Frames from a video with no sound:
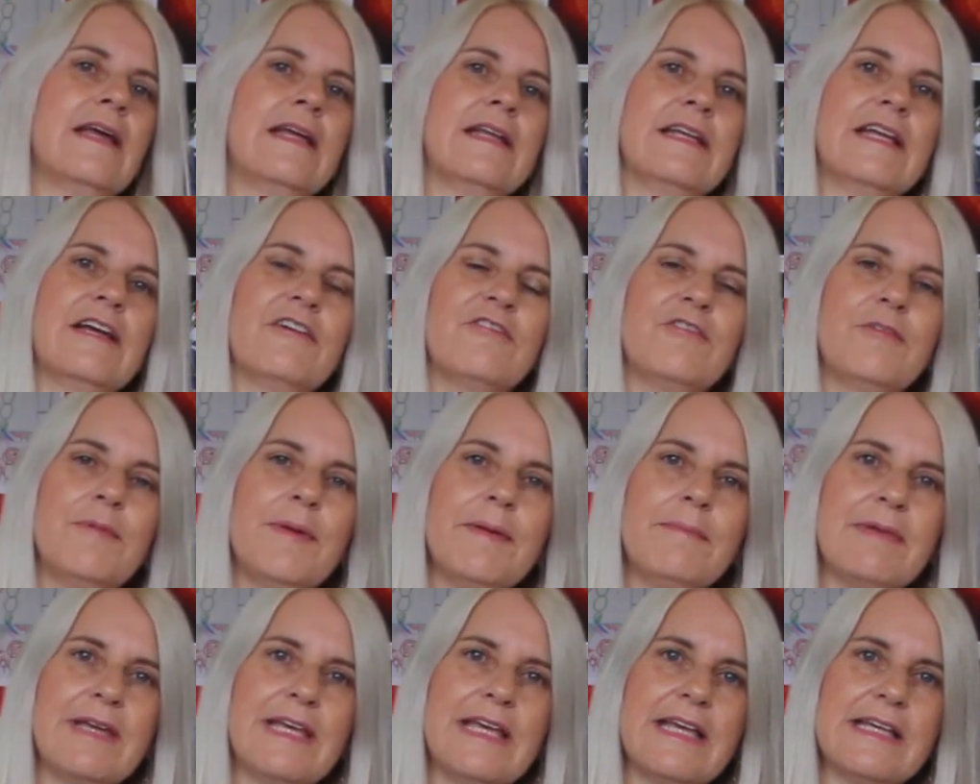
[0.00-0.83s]
Now
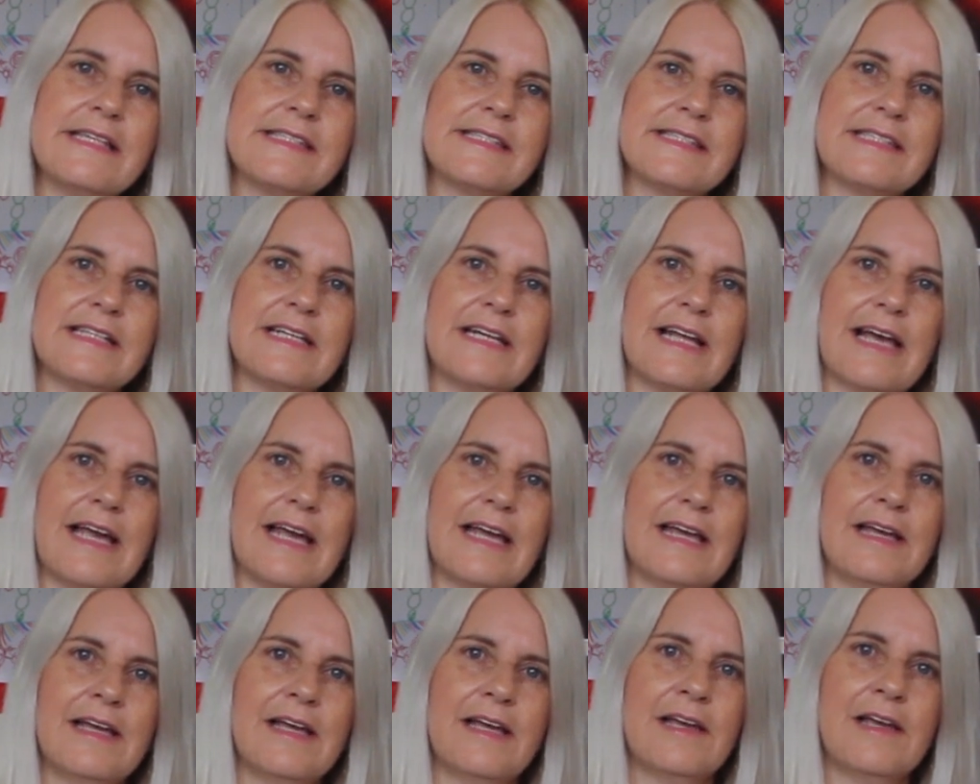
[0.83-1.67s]
remember
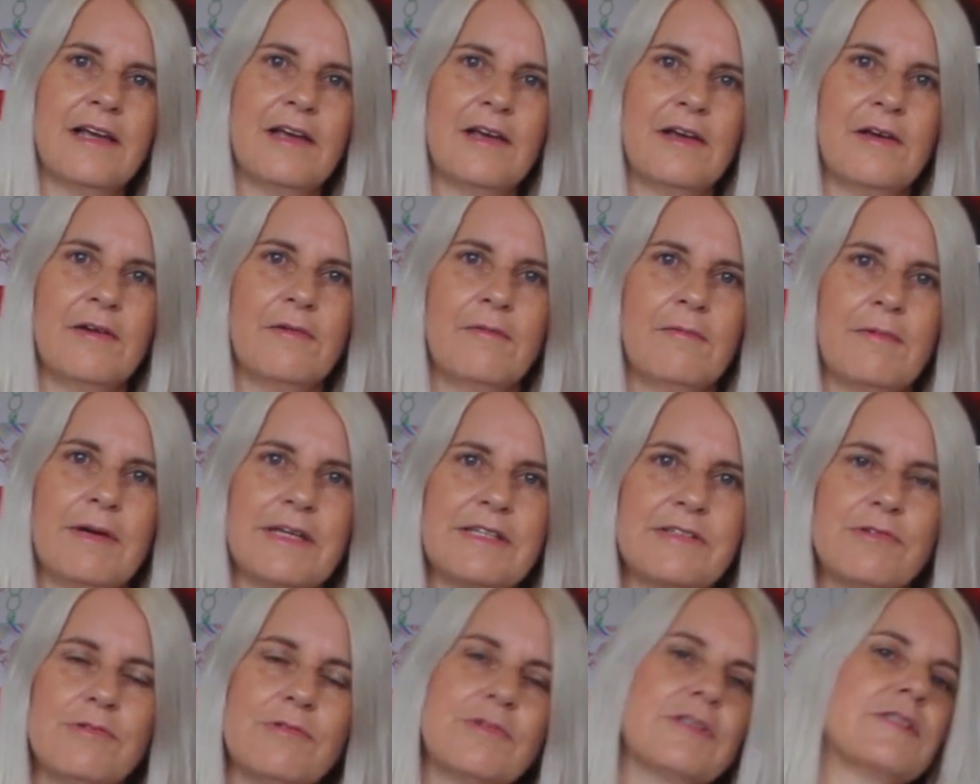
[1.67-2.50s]
yesterday we
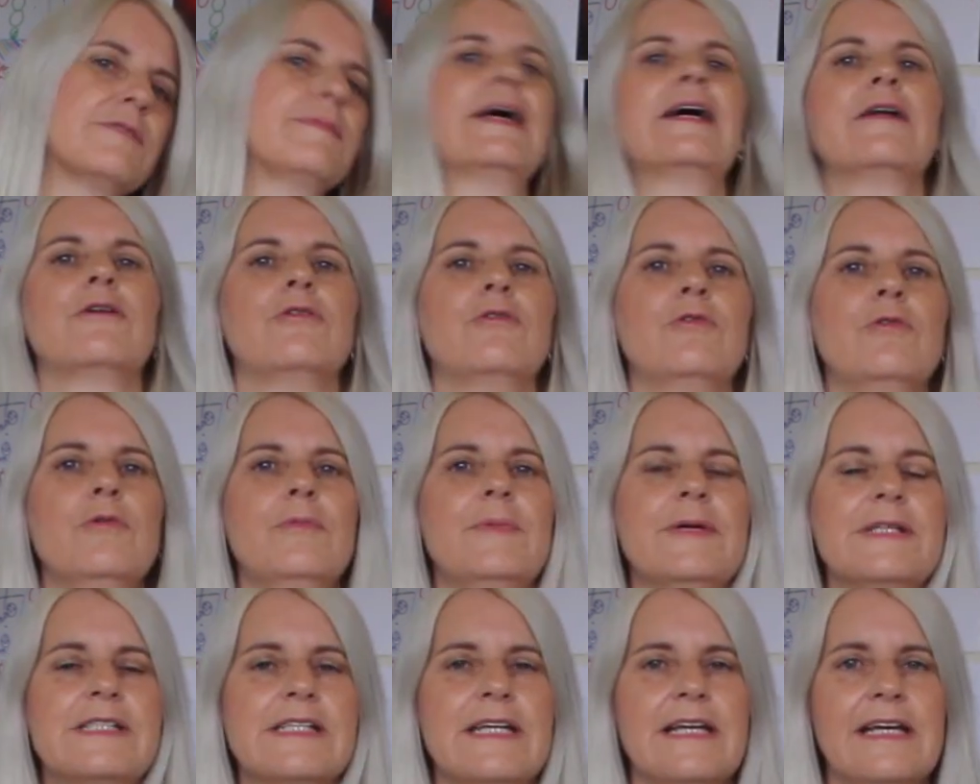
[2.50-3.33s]
talked about
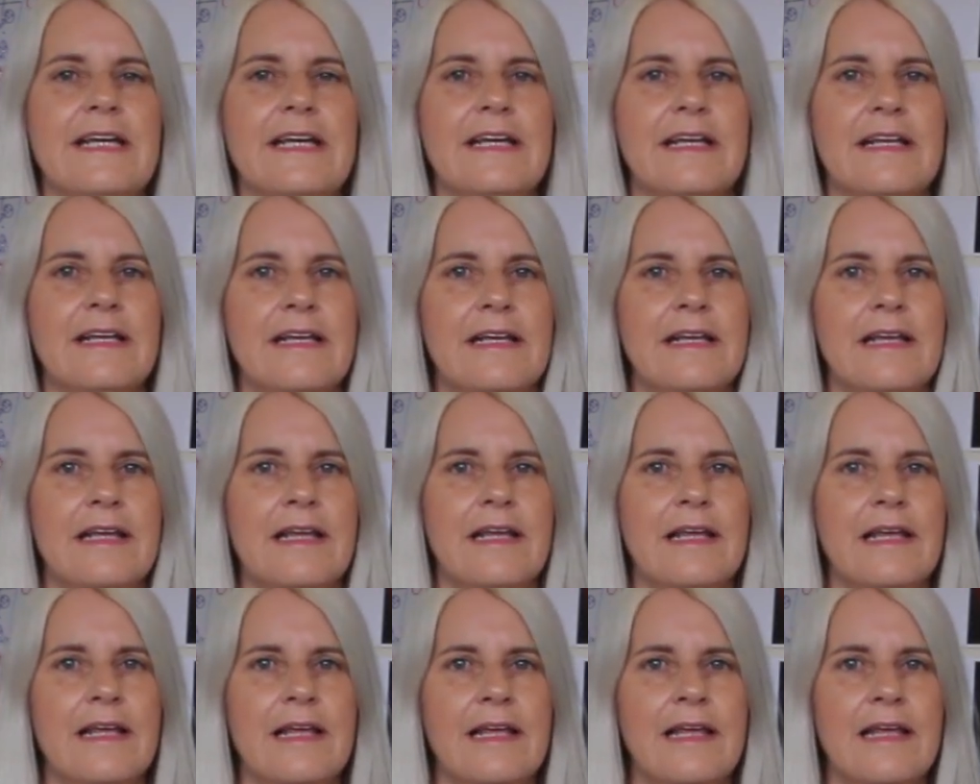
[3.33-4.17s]
orbiting.
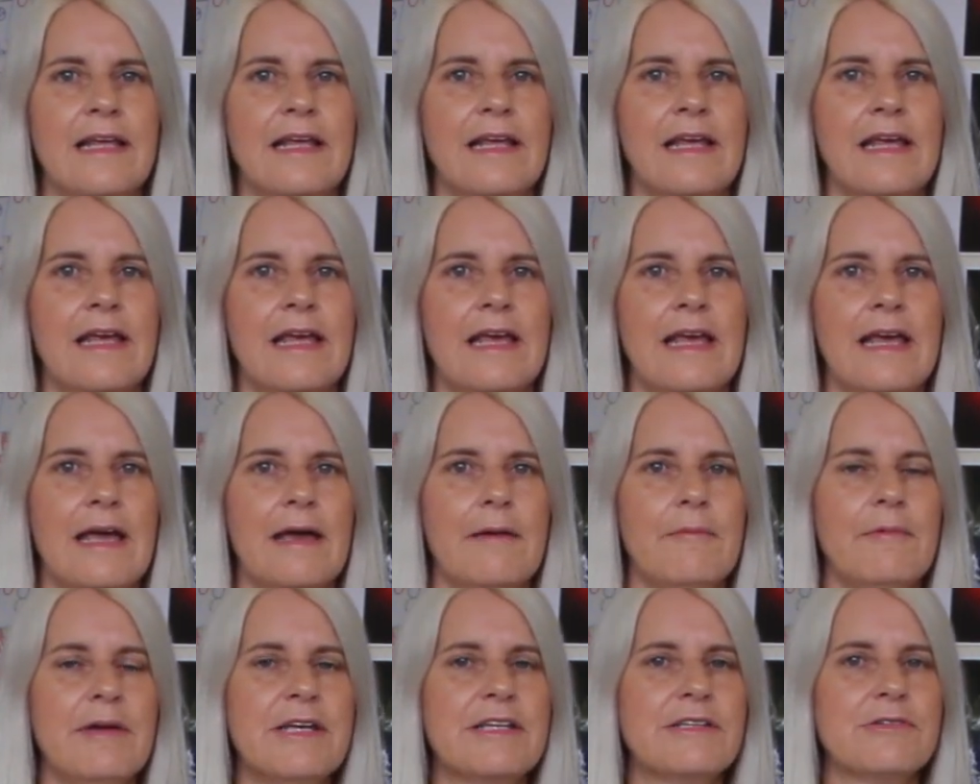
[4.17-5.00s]

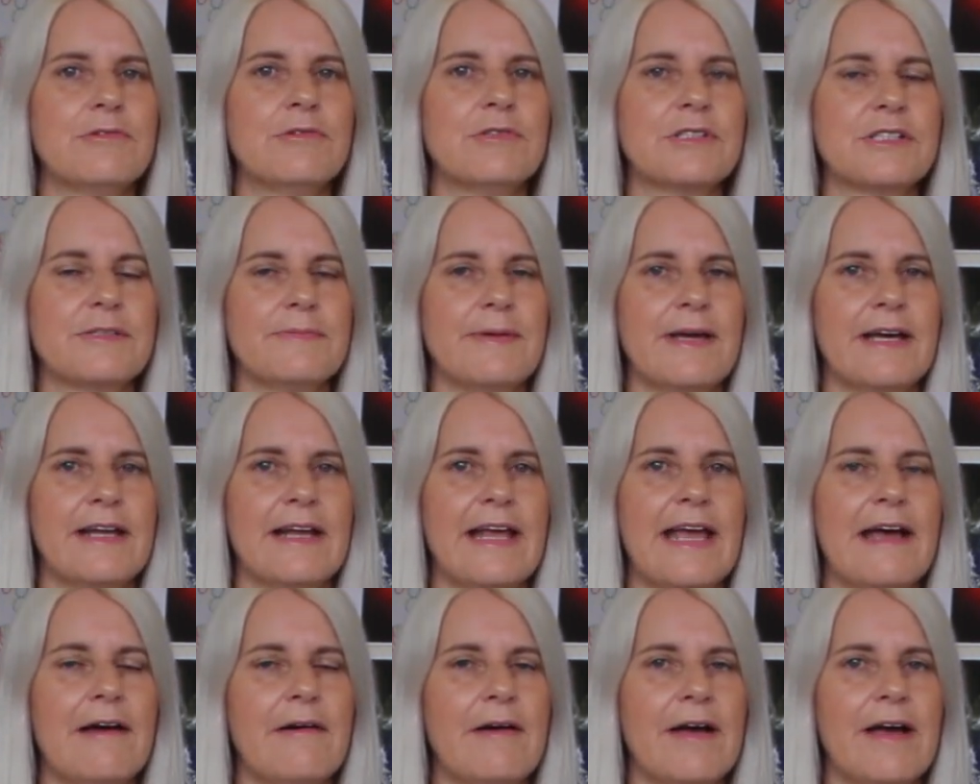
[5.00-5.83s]
And we talked about
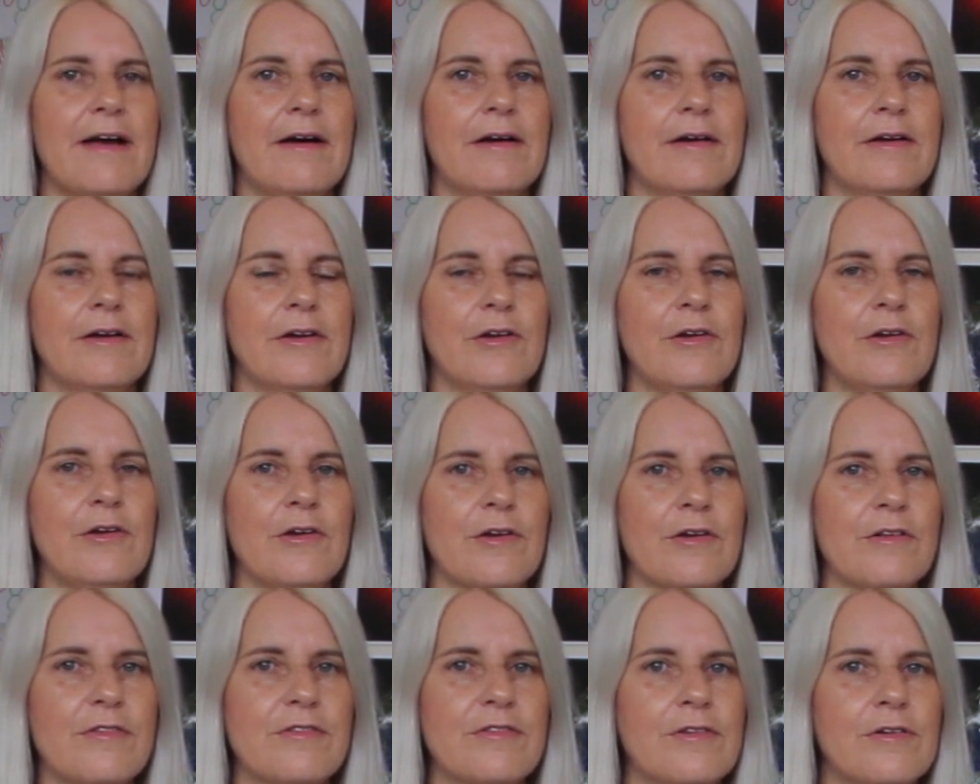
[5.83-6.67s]
how our
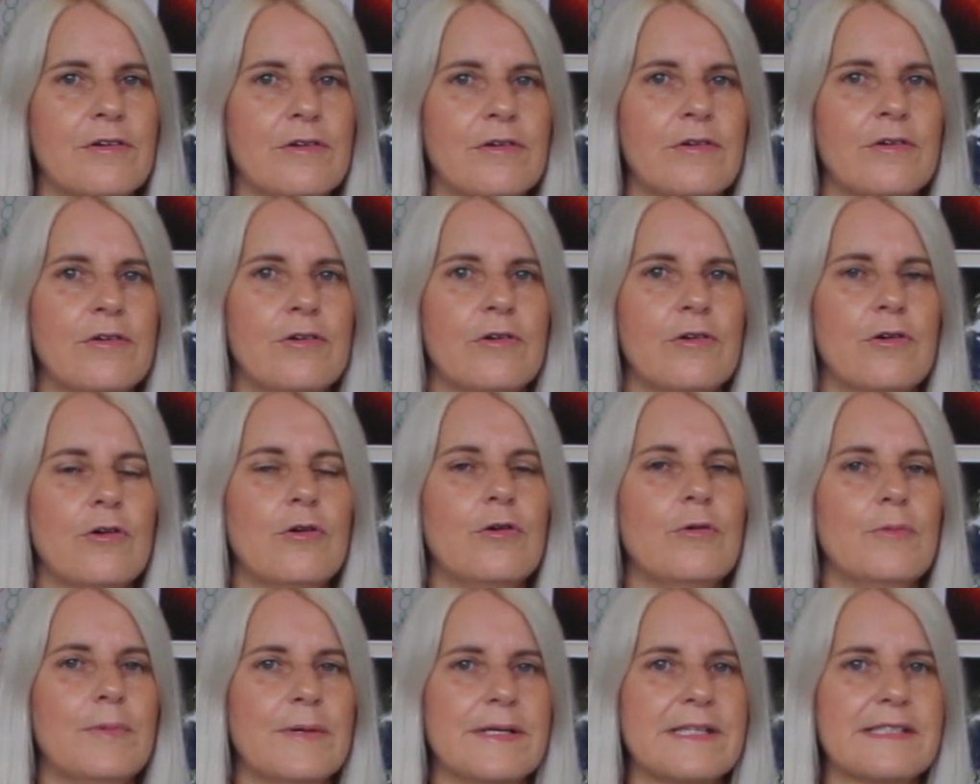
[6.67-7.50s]
Earth
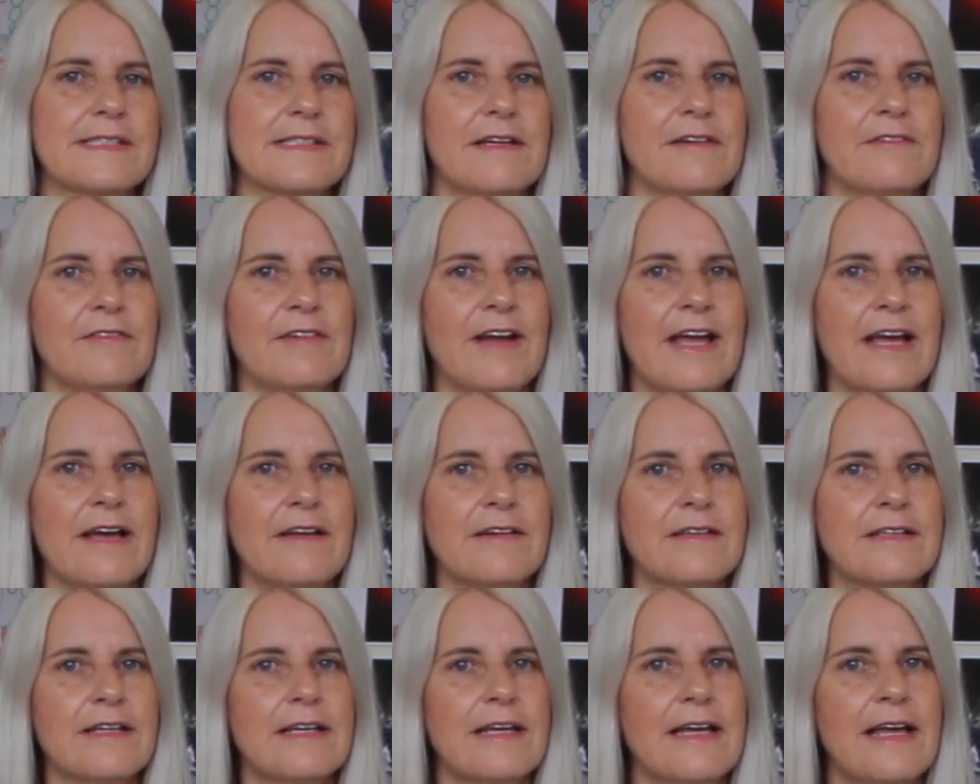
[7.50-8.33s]
orbits
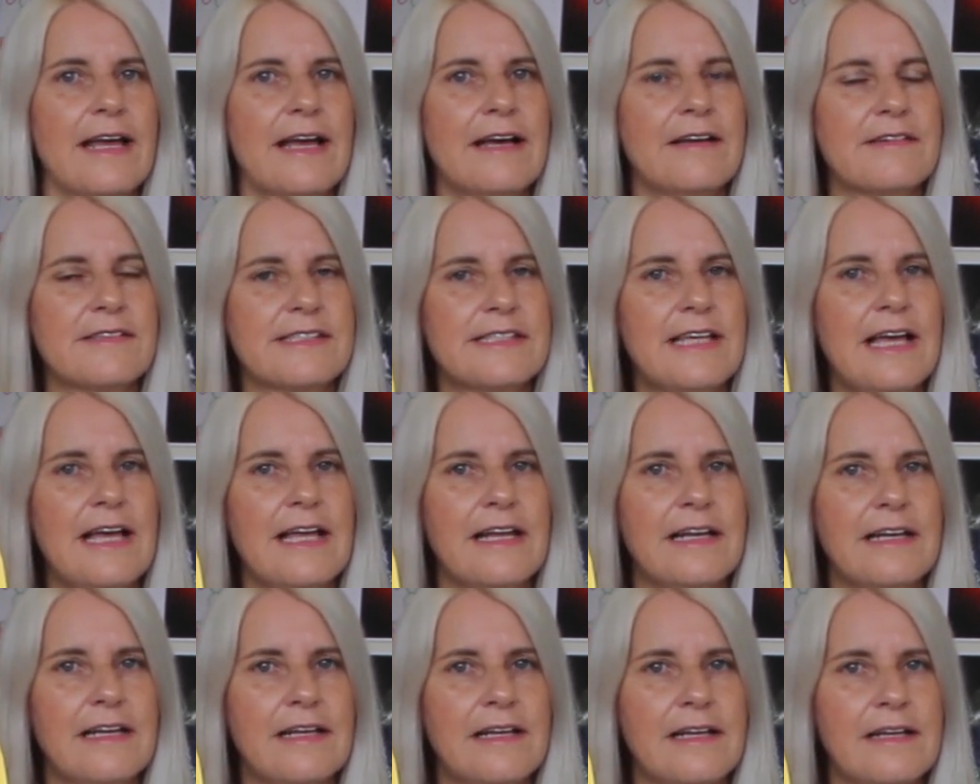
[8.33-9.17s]
around our Sun.